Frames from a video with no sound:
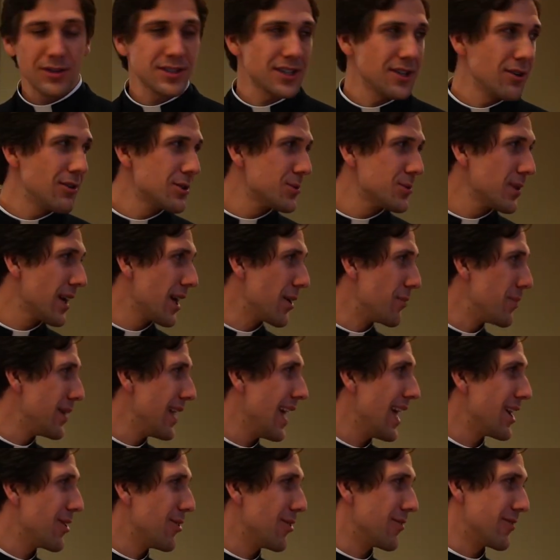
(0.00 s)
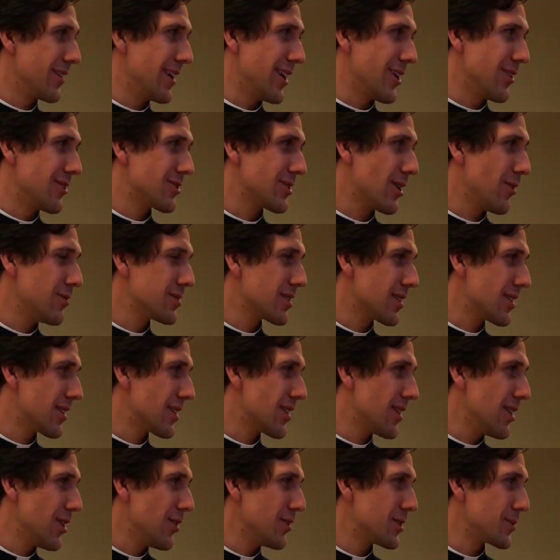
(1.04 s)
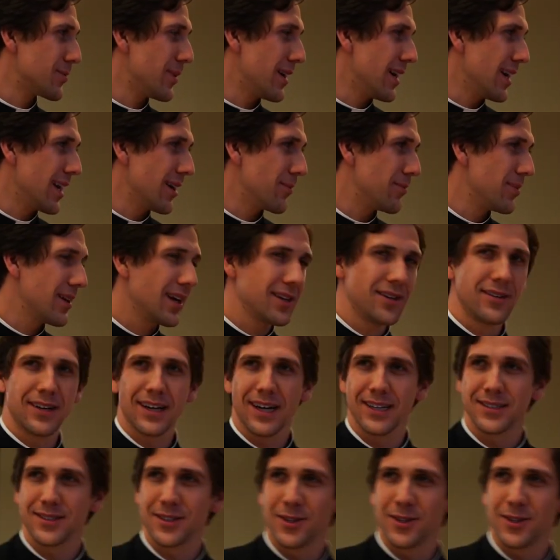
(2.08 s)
I noticed we got a piano over here, so I was going to close by playing you guys a